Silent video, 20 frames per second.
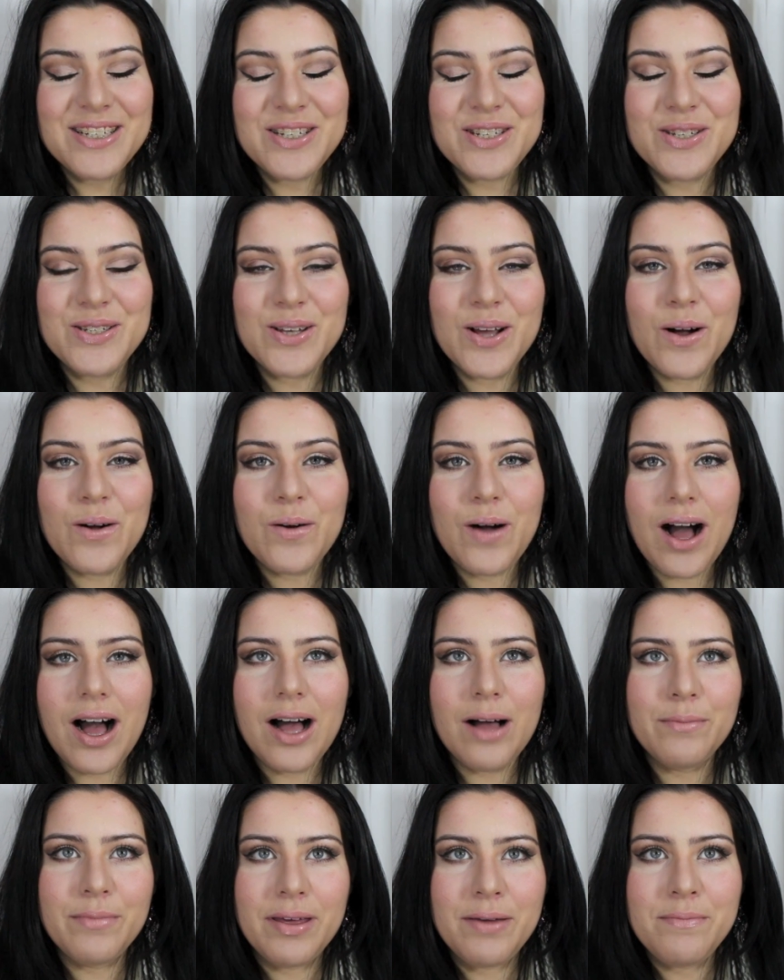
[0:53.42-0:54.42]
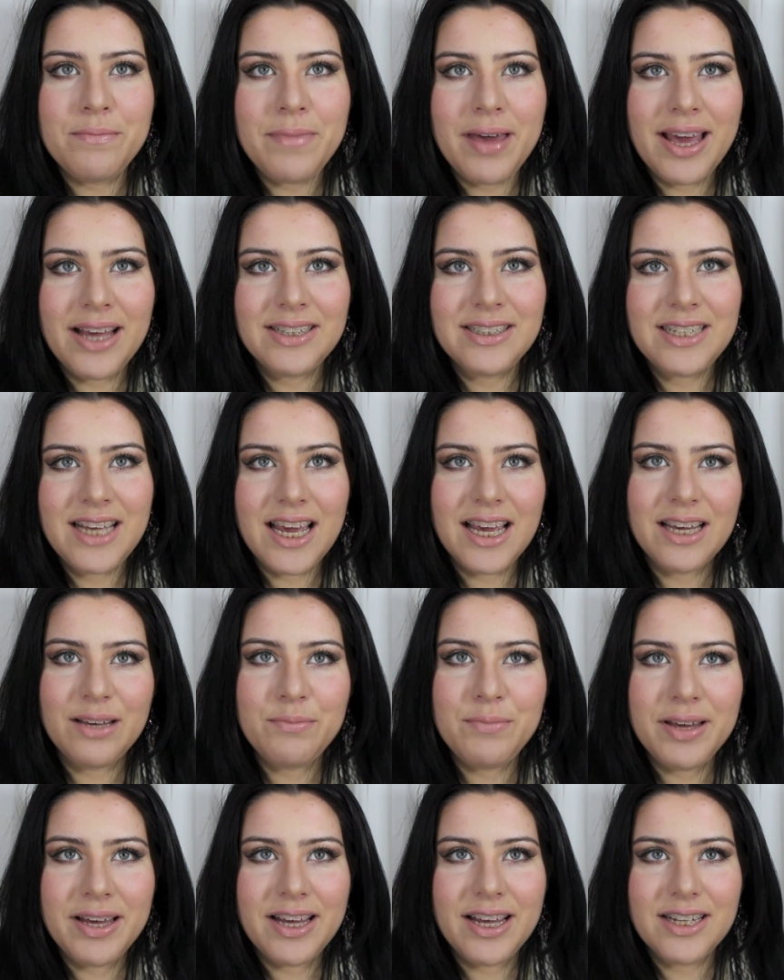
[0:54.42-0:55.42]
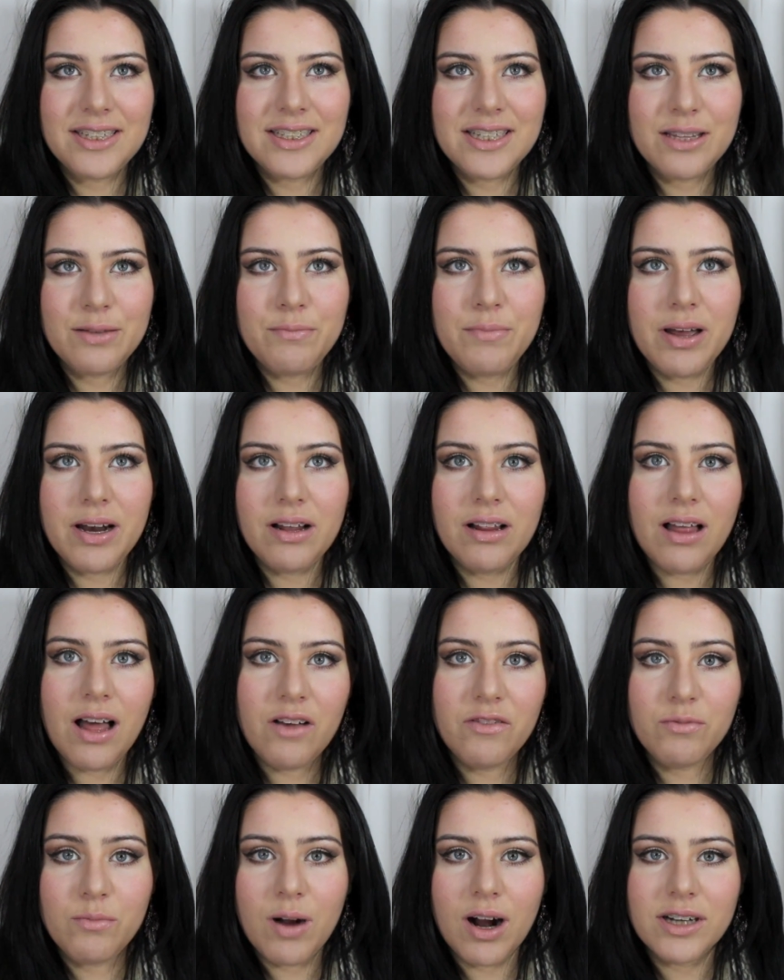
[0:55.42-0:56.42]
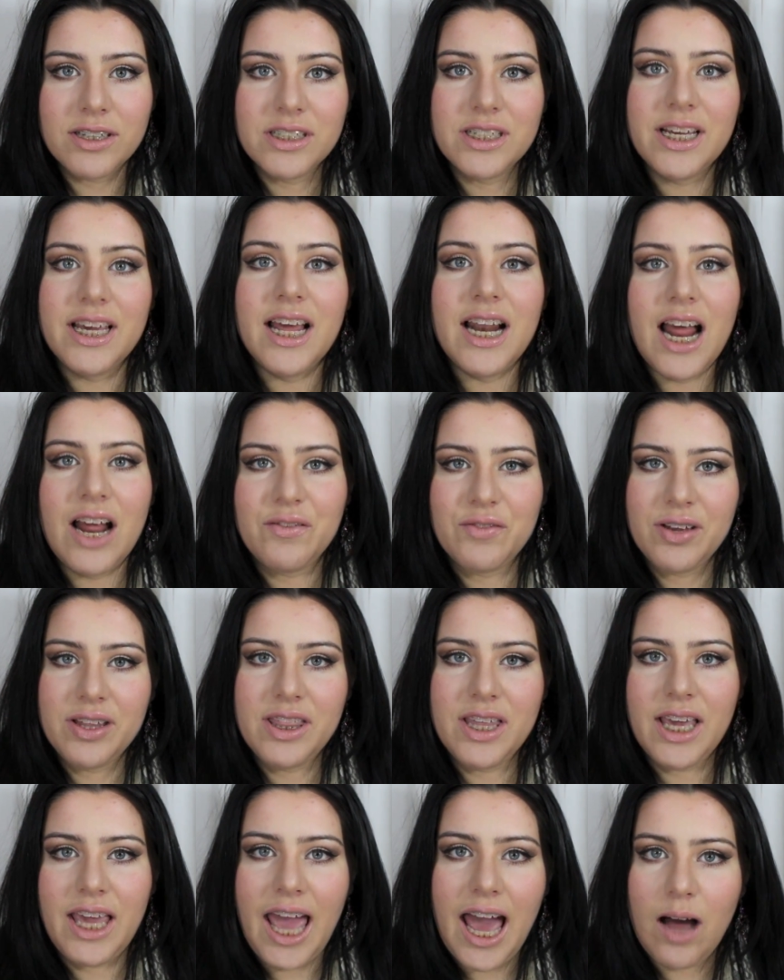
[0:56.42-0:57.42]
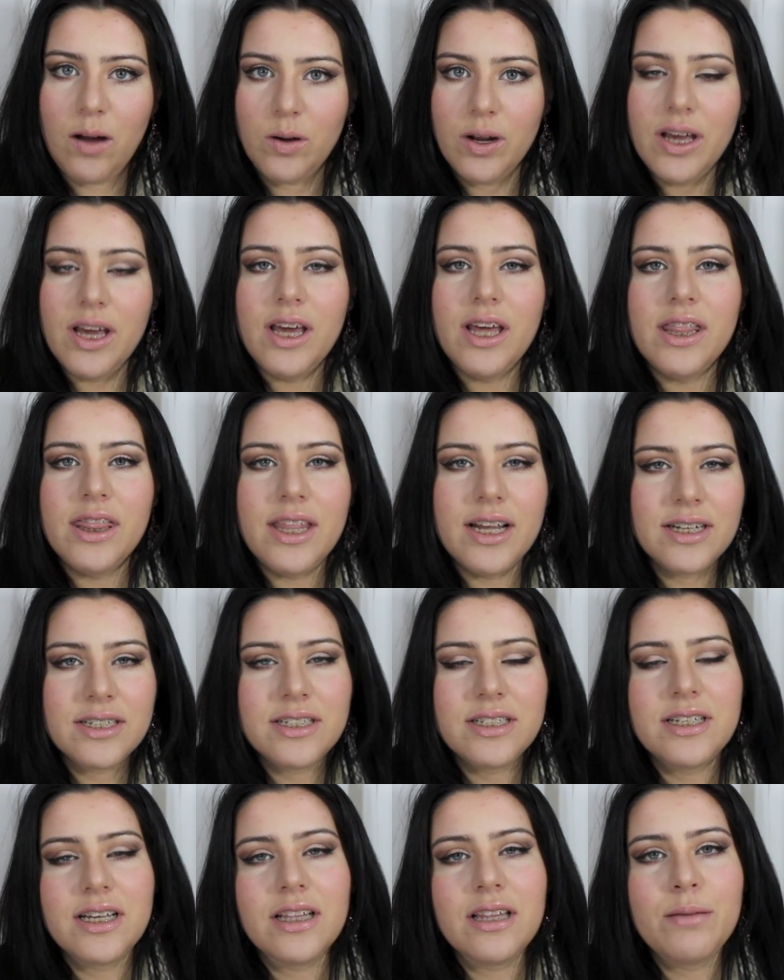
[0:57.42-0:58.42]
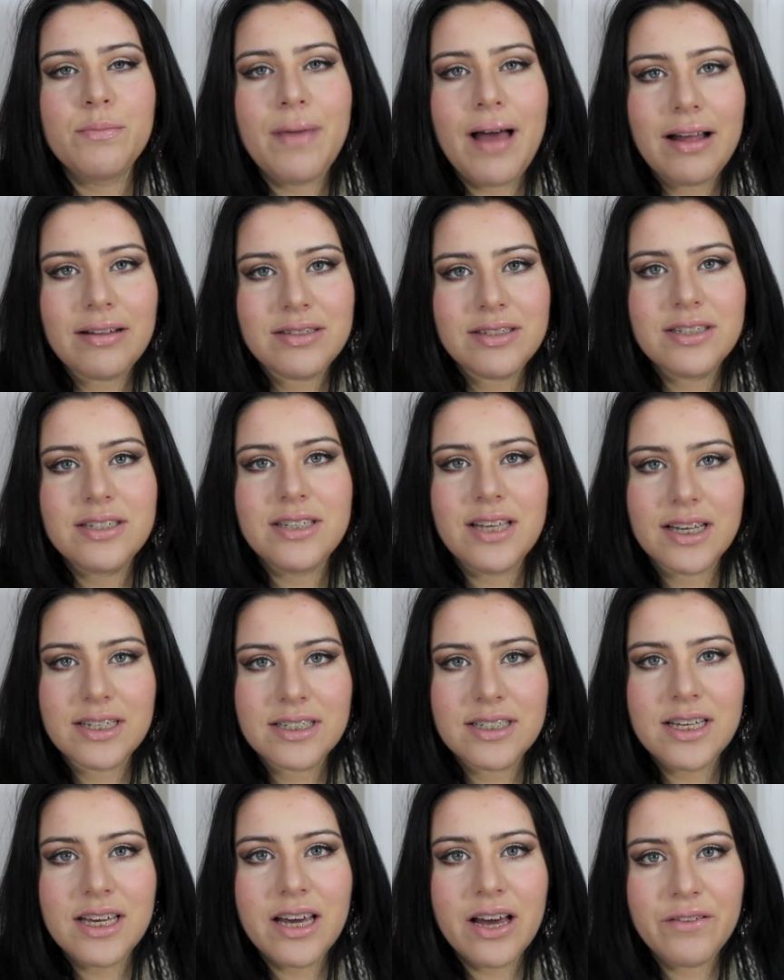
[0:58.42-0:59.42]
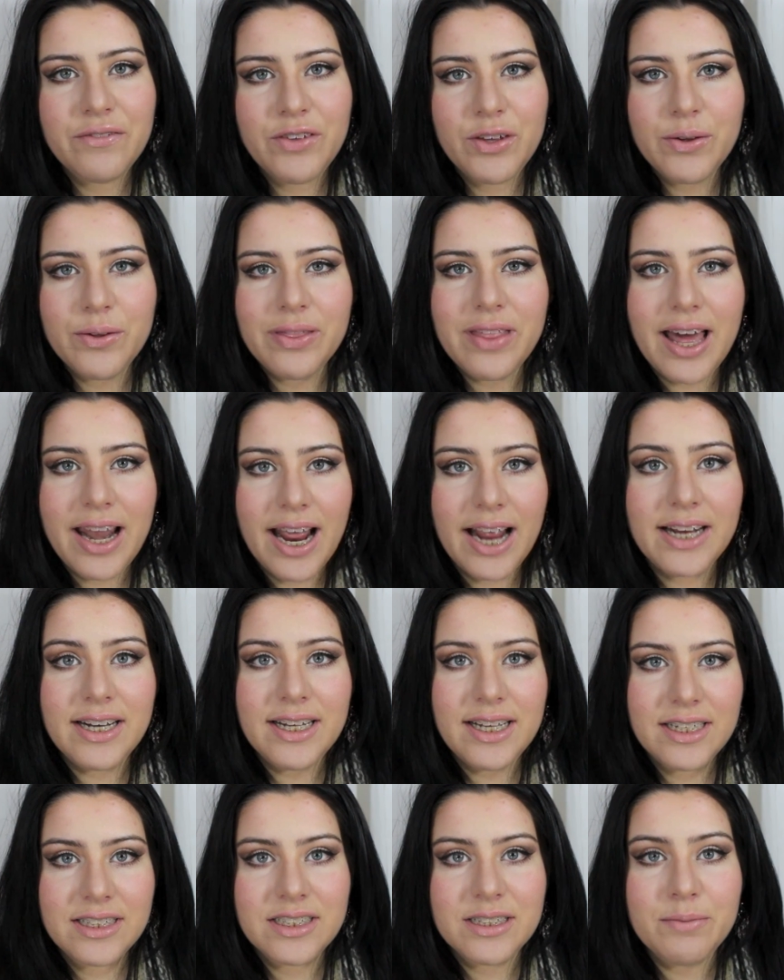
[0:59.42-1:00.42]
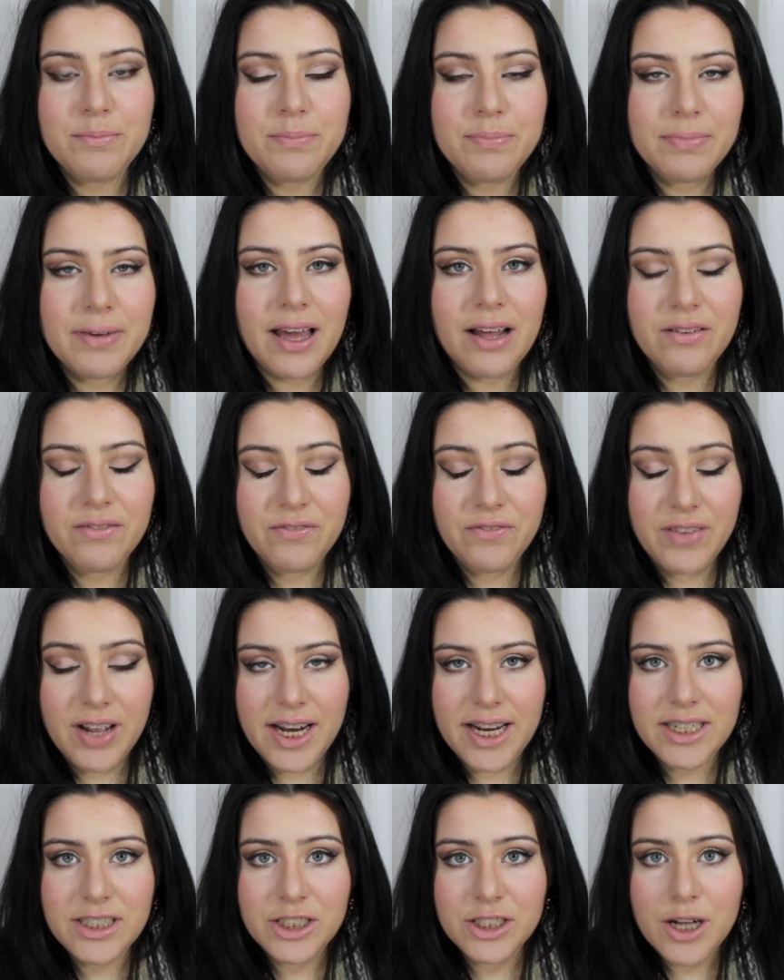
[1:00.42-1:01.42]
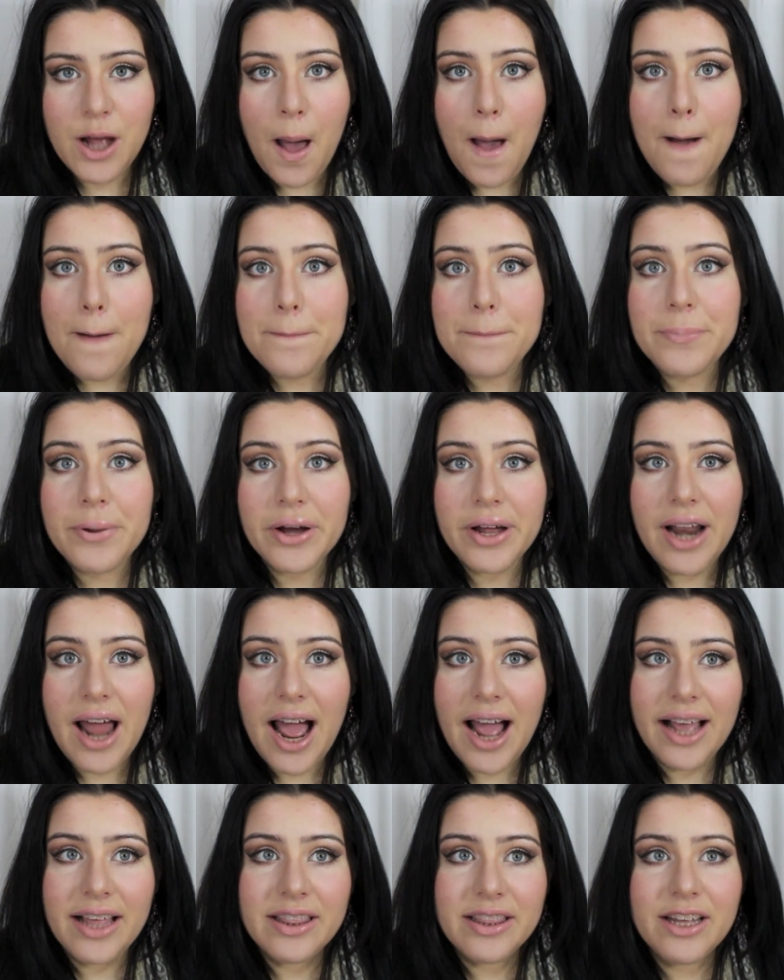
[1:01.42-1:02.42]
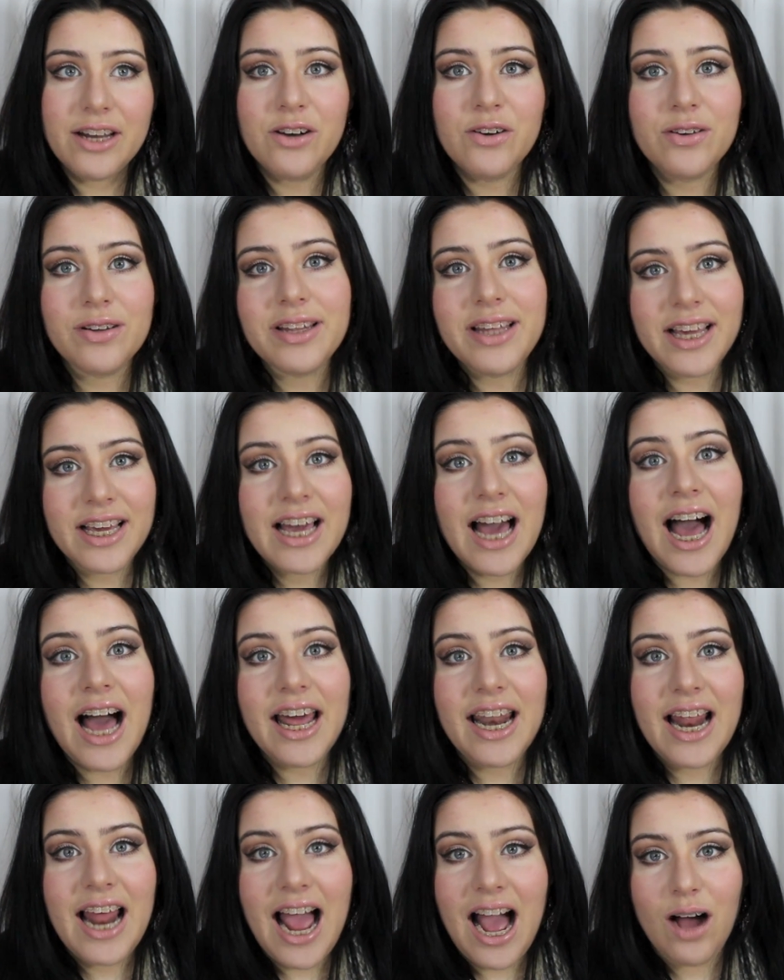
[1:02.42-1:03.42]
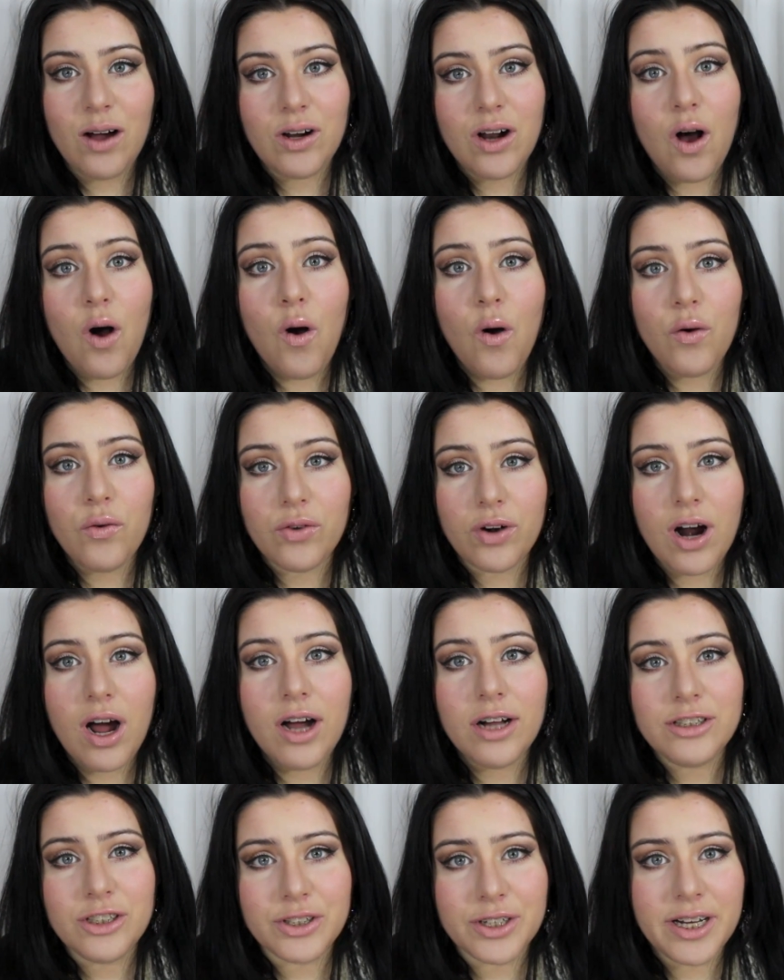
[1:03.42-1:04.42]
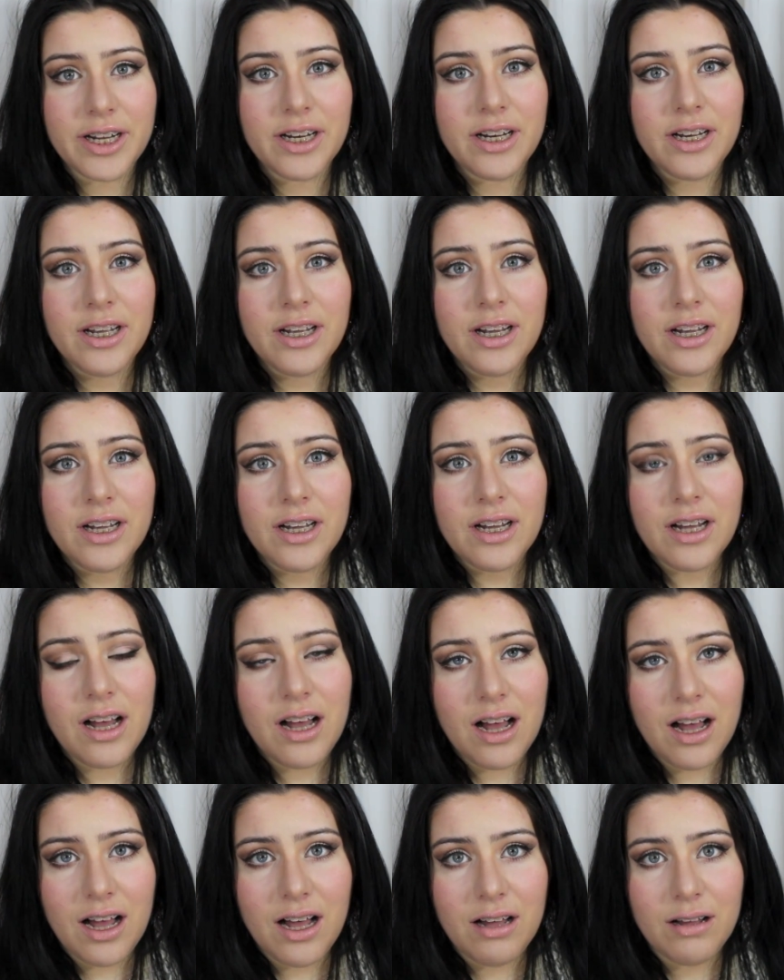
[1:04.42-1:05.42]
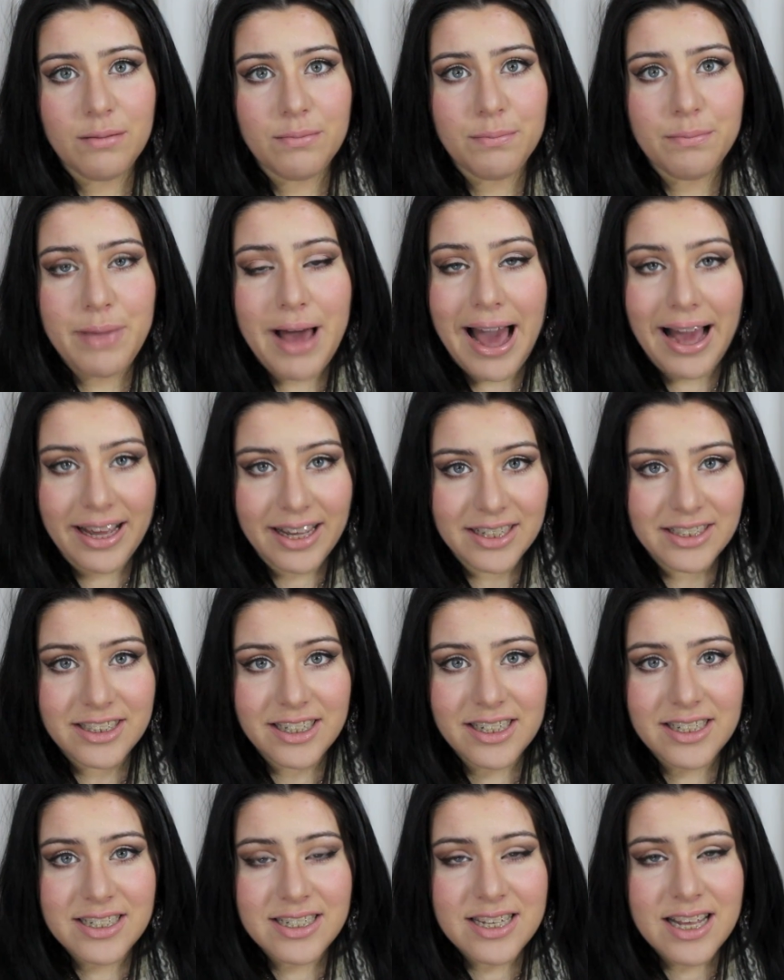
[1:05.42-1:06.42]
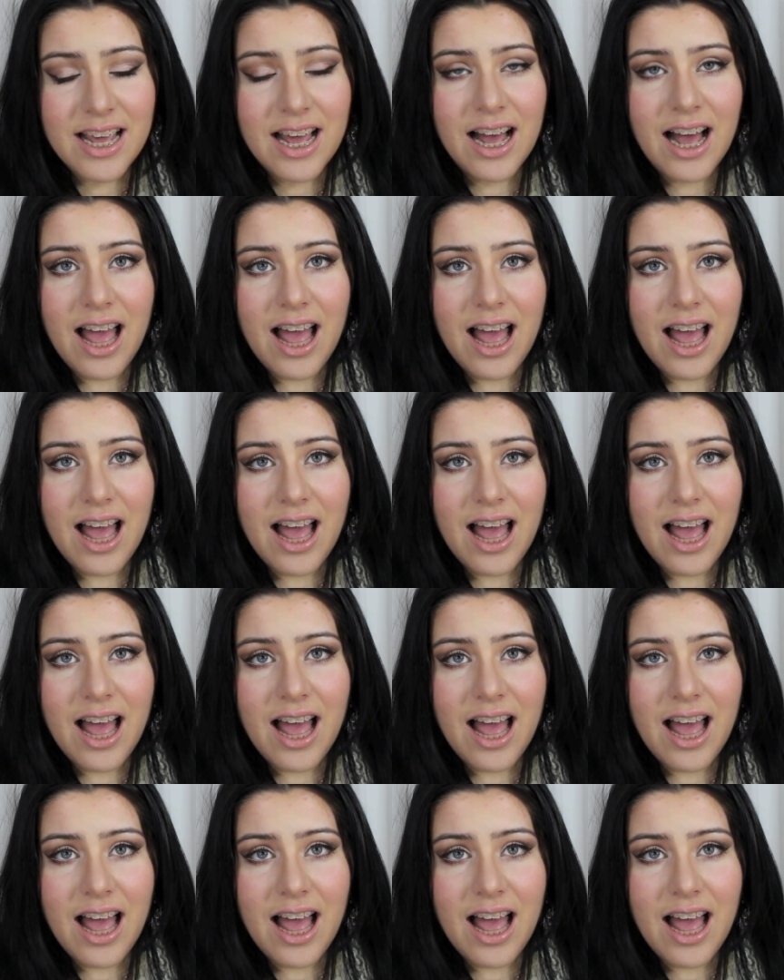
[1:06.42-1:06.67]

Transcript: So it may take me into the middle of March to get everything out. There's still about 60 of you that need to get finished, but I literally got out over 100 packages.